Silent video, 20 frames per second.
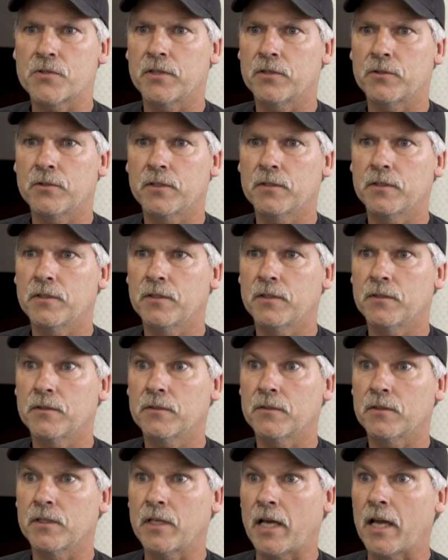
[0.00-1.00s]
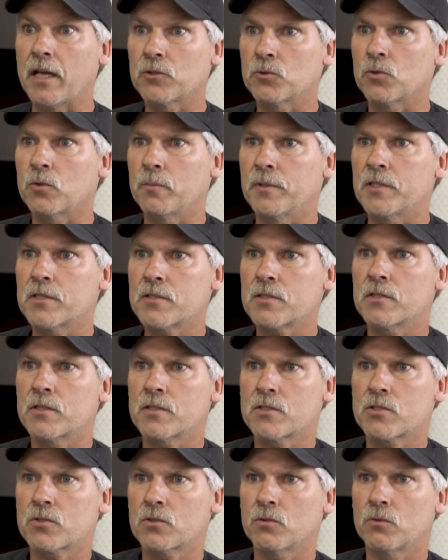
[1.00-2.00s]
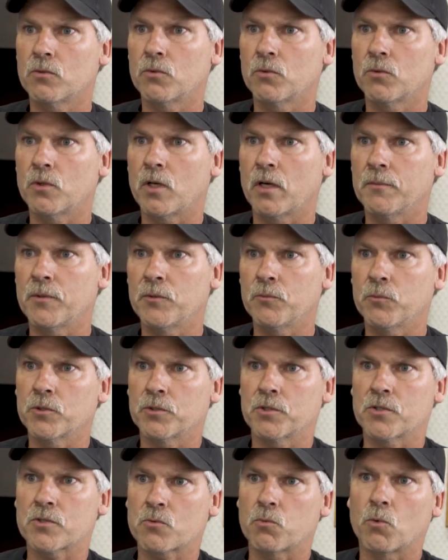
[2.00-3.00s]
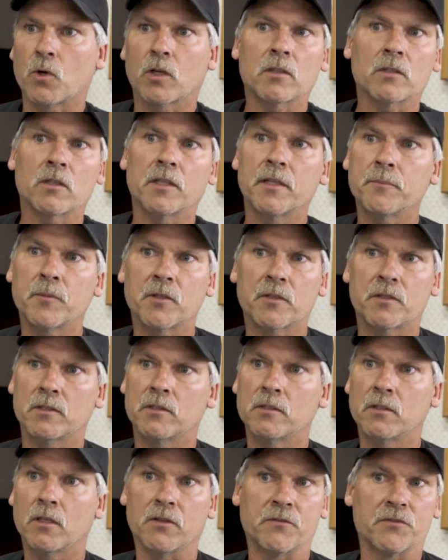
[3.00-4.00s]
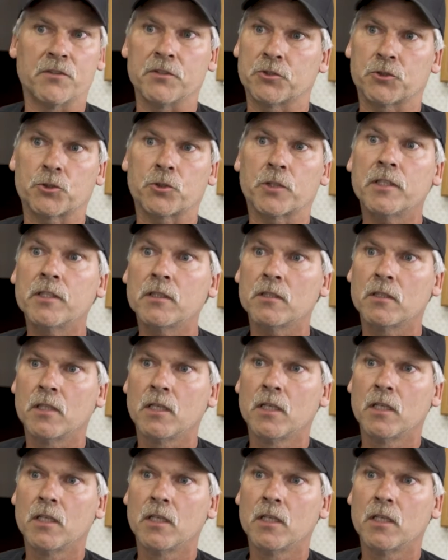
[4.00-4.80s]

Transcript: They're in the, the agro business, so I mean, we're just one limb of the, of the tree.